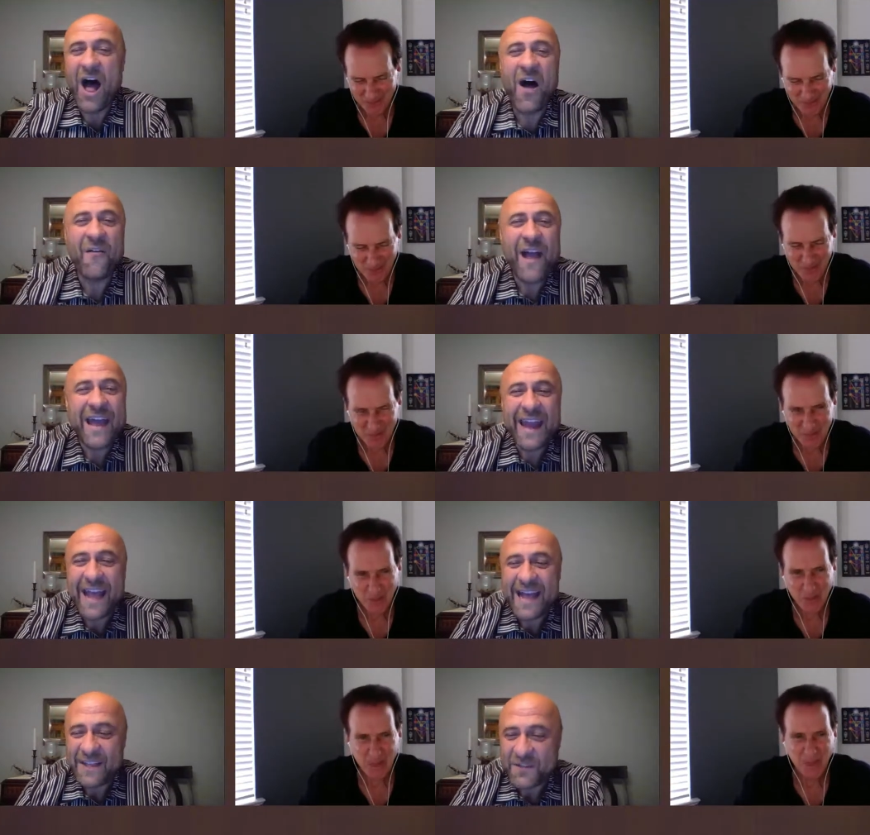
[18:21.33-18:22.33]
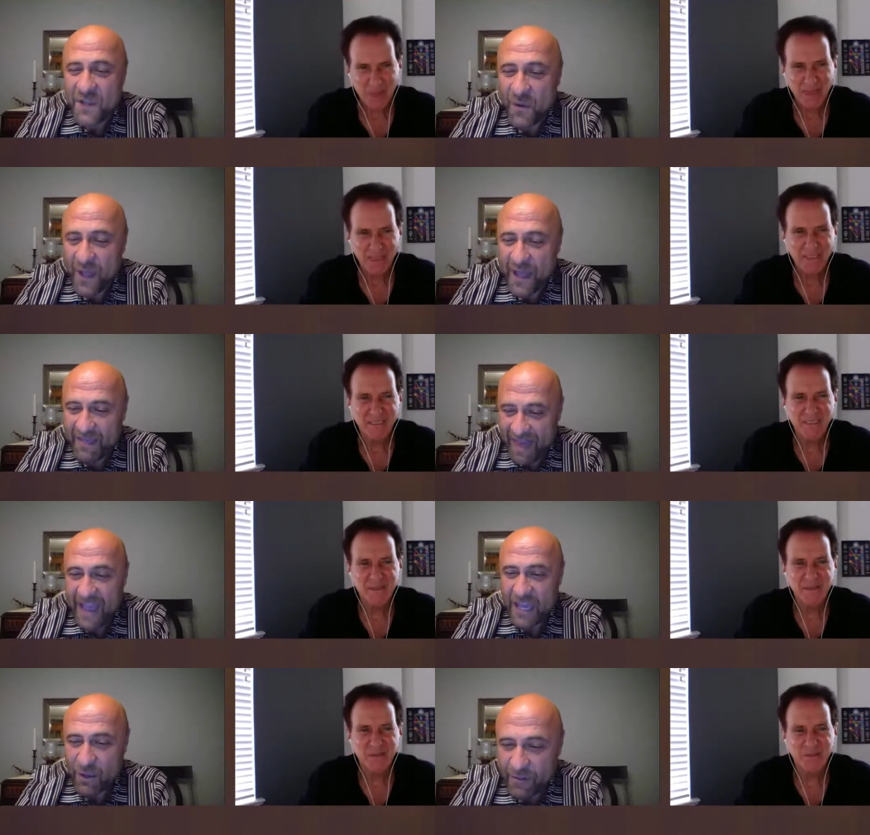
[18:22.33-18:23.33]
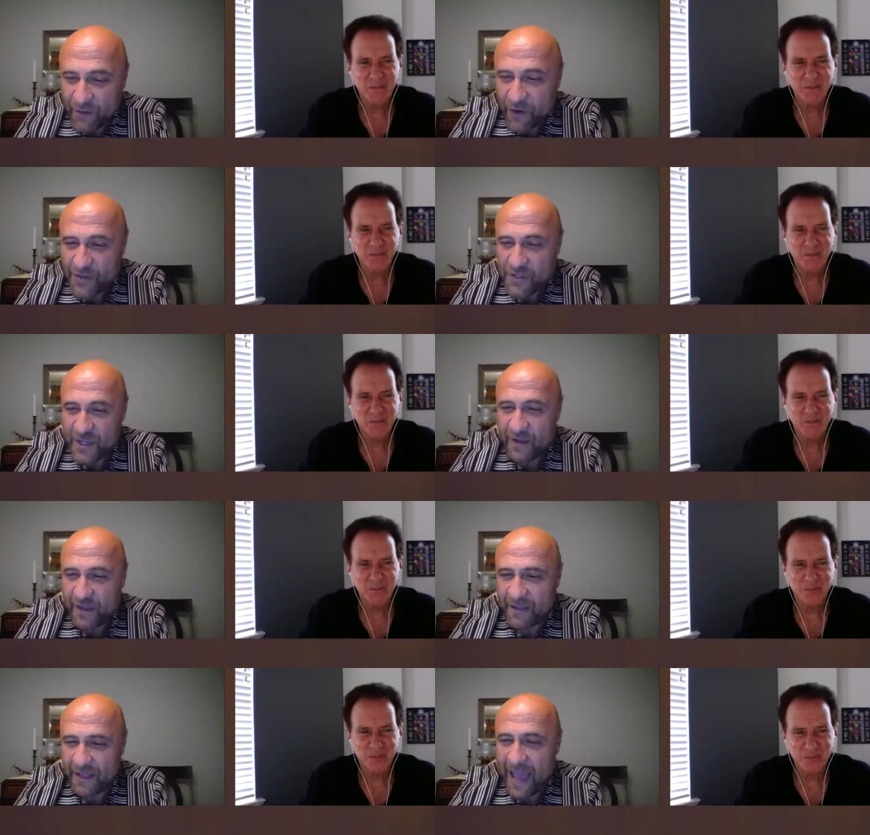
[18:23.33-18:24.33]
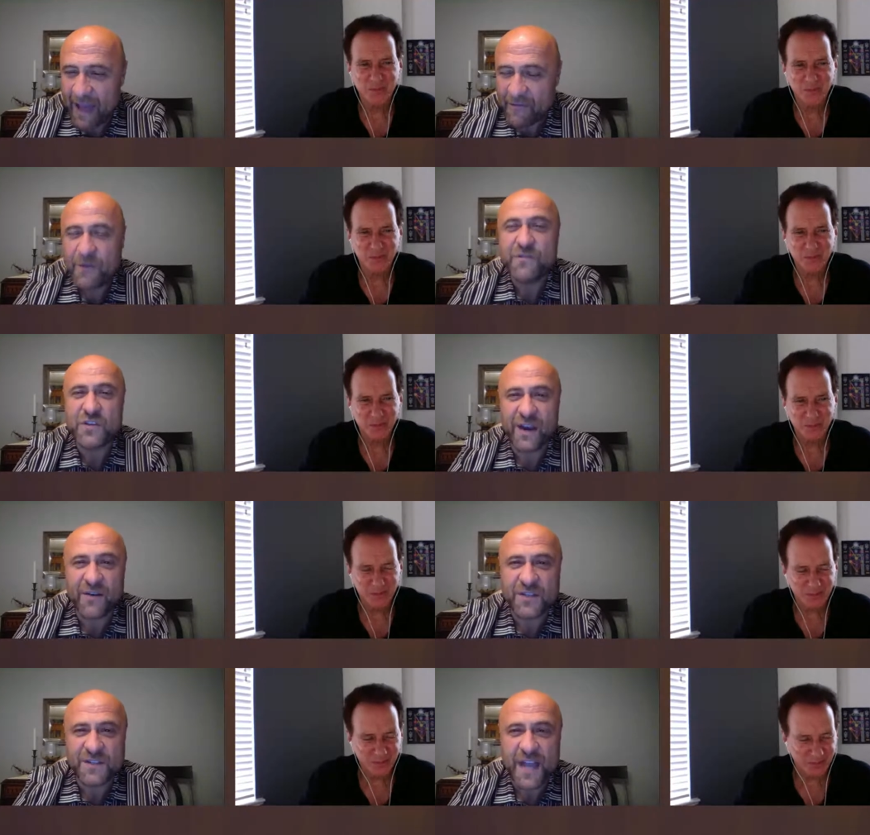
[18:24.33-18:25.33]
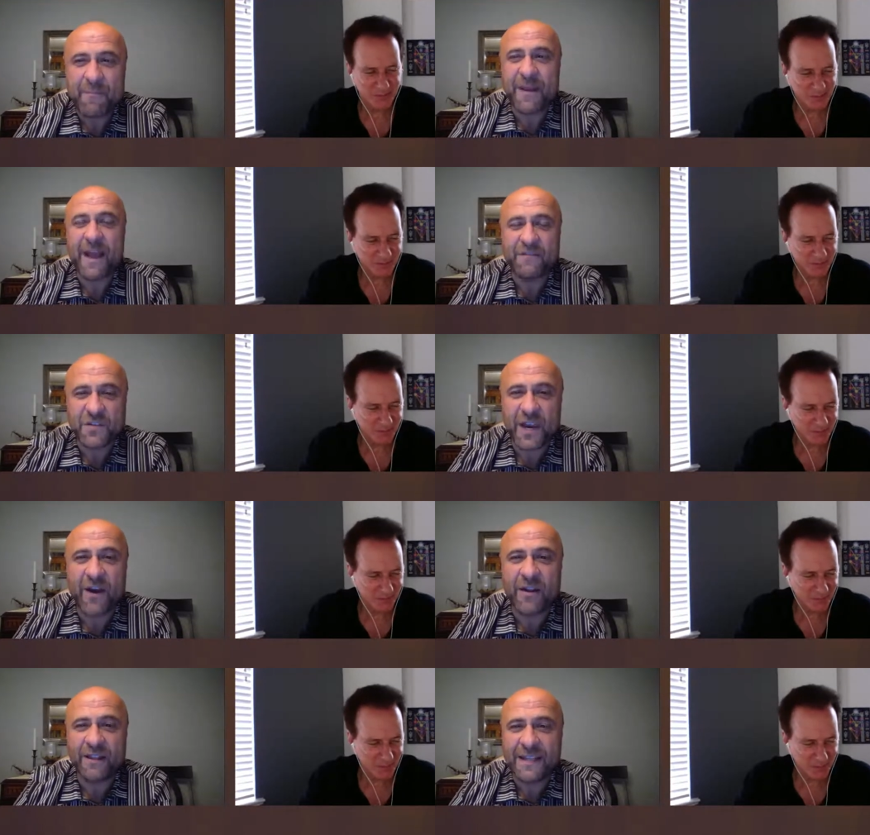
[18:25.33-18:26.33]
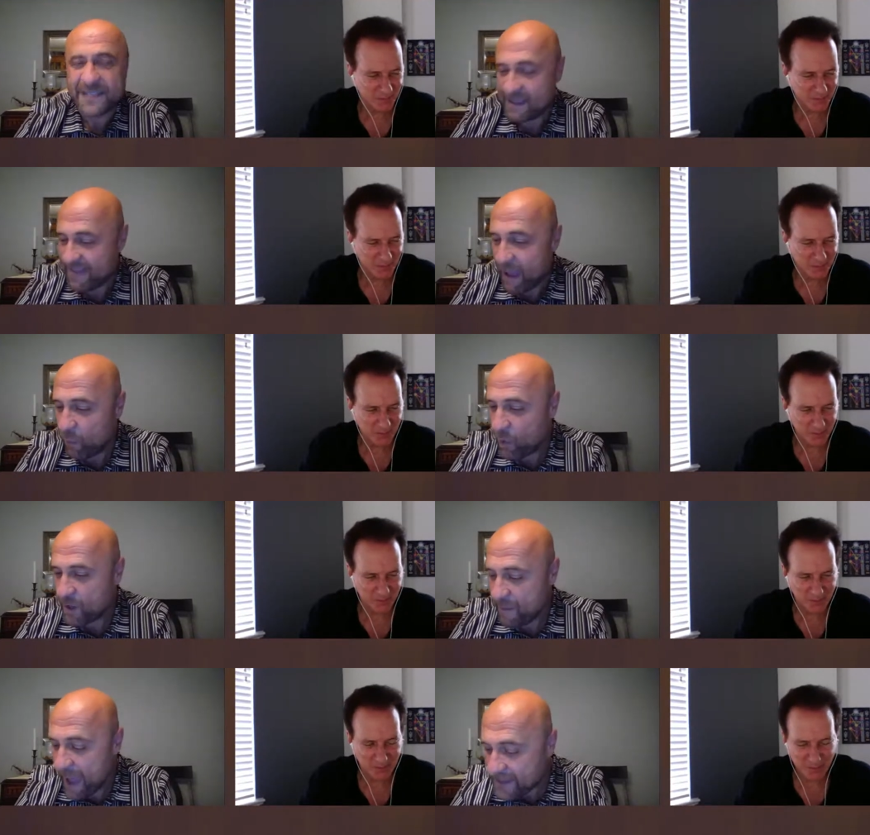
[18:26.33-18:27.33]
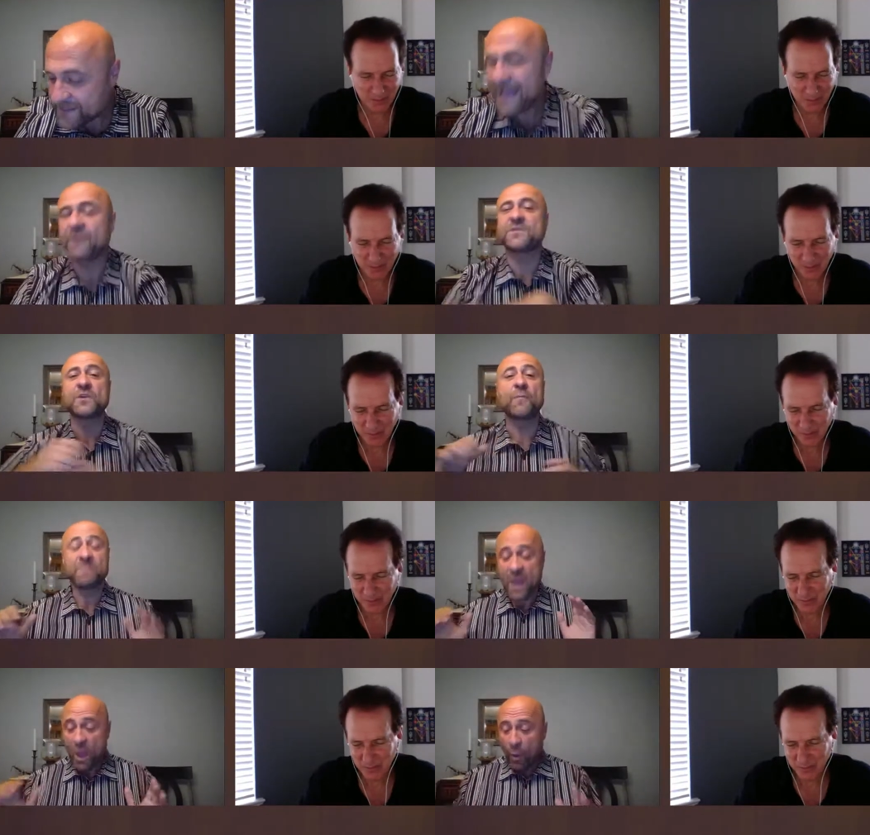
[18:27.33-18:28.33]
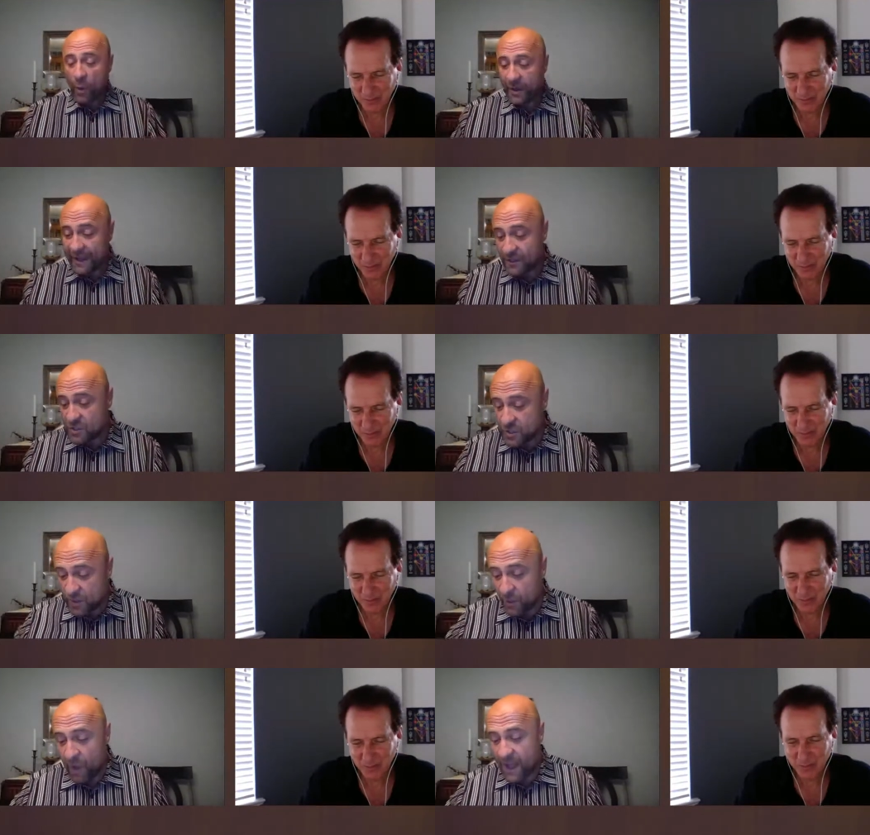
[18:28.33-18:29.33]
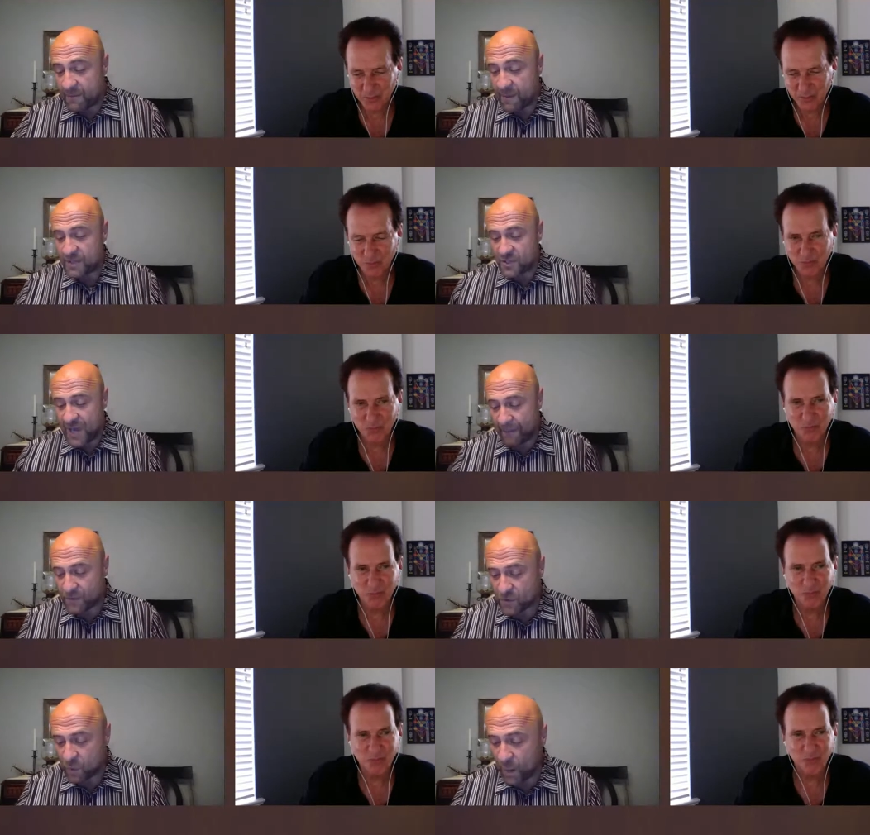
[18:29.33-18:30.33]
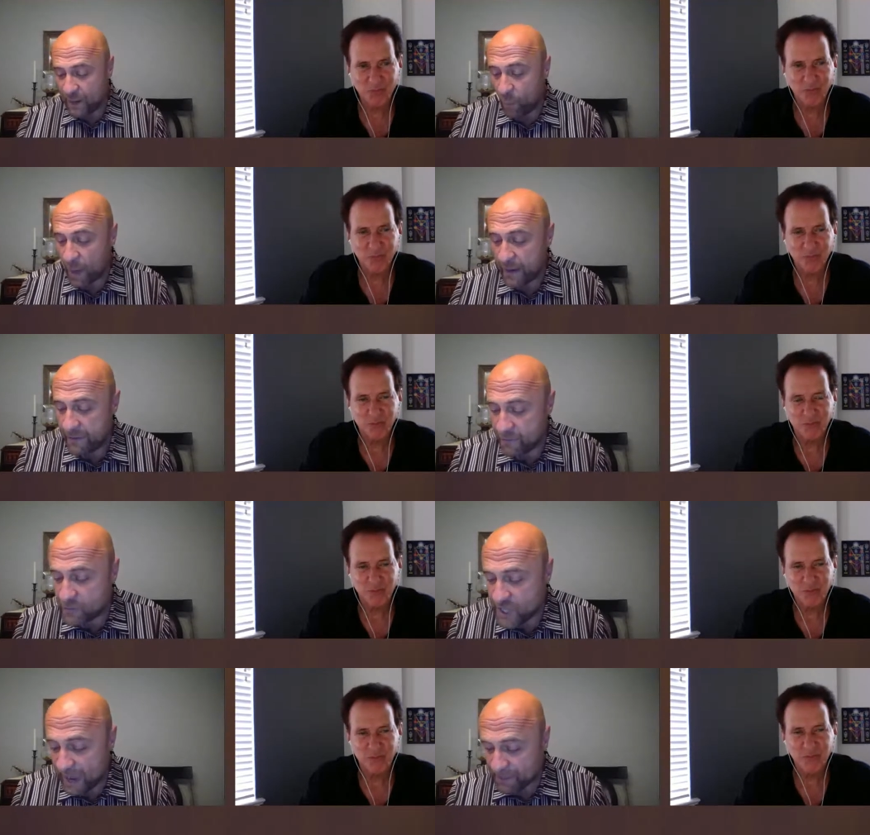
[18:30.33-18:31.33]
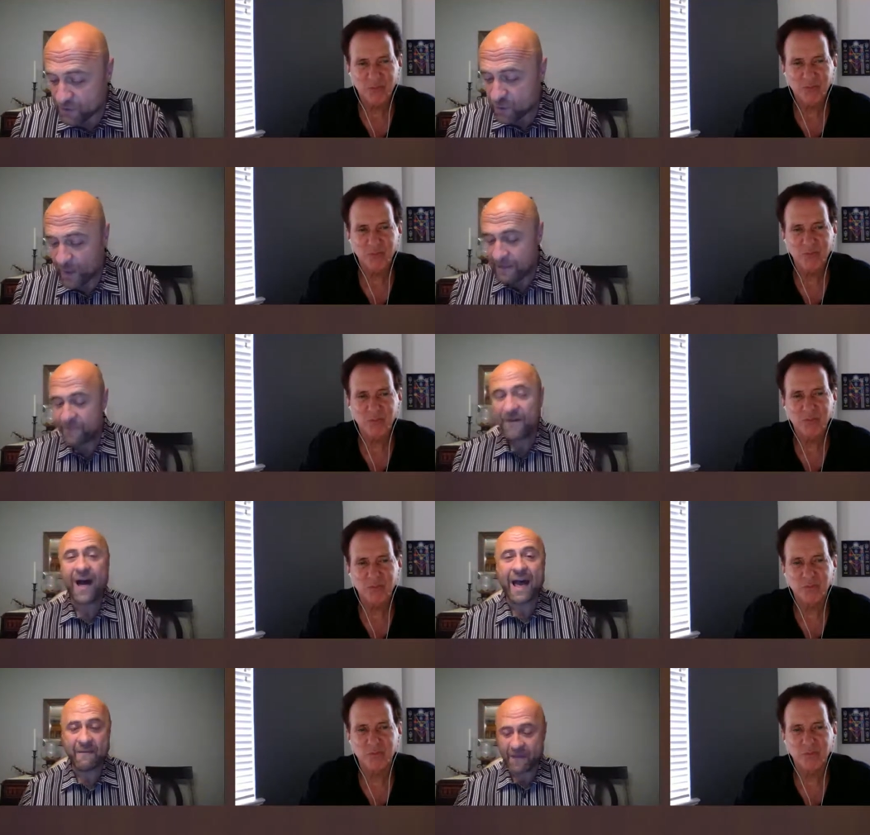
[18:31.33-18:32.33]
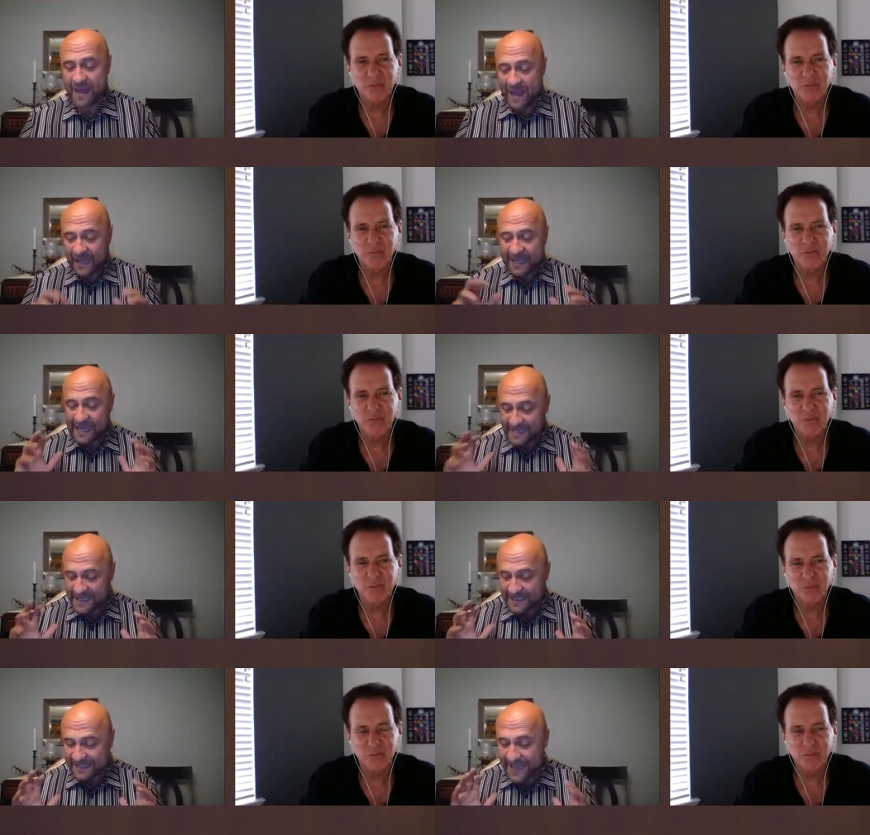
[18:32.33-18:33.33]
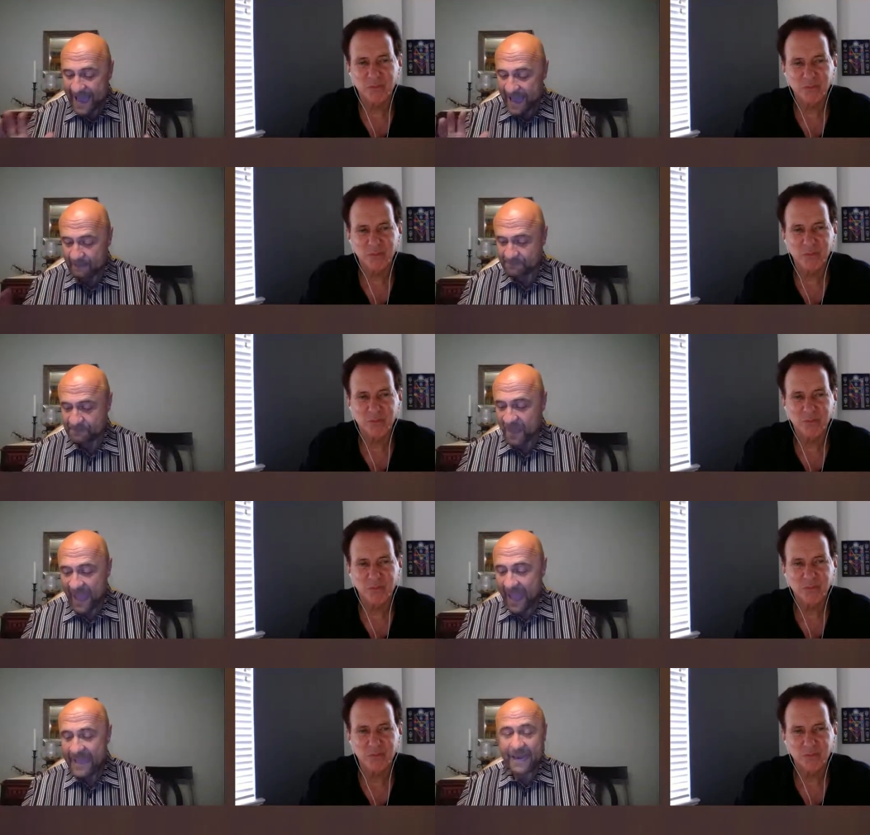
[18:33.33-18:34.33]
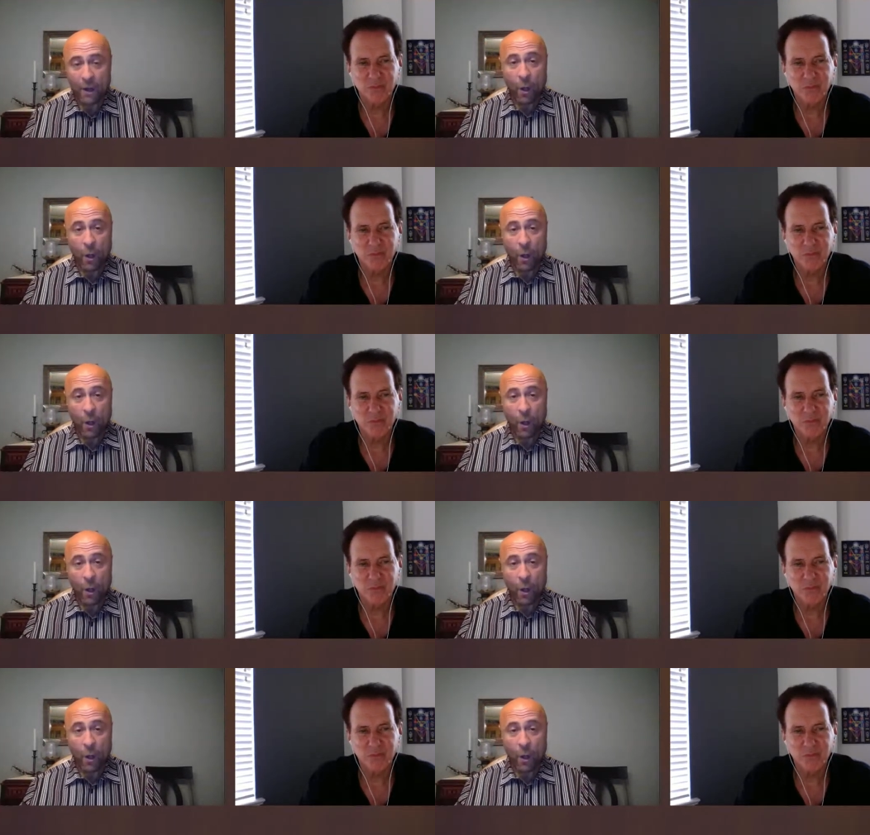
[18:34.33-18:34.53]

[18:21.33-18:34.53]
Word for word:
Speaker 1: All right. Uh, so uh, thank you, Laverne. Uh, uh, yeah, if you've shared, just type in I've shared and let's get that word passed out. So we're in Deuteronomy chapter 21 through chapter 25, Kititze, and it